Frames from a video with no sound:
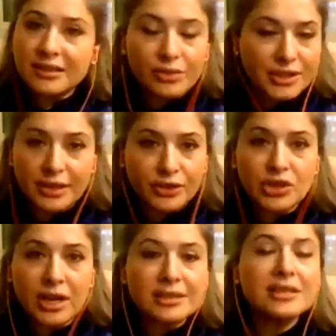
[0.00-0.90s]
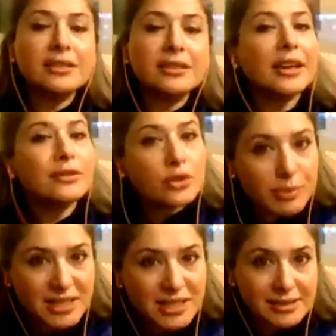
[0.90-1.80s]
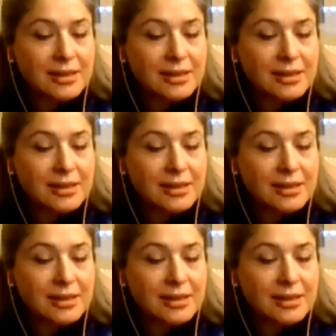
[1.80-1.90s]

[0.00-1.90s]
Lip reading: here for charity. They have to do business.